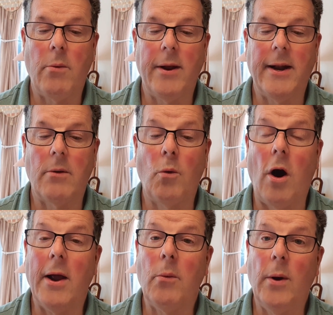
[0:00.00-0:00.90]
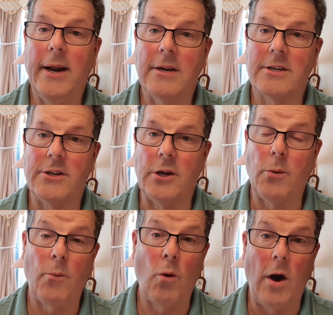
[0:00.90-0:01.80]
want to
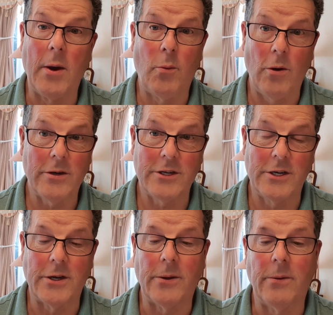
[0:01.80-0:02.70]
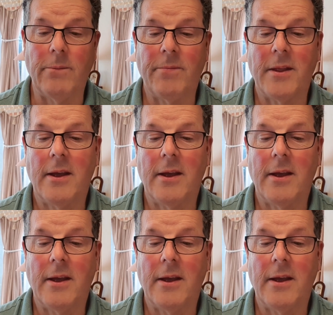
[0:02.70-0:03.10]
do,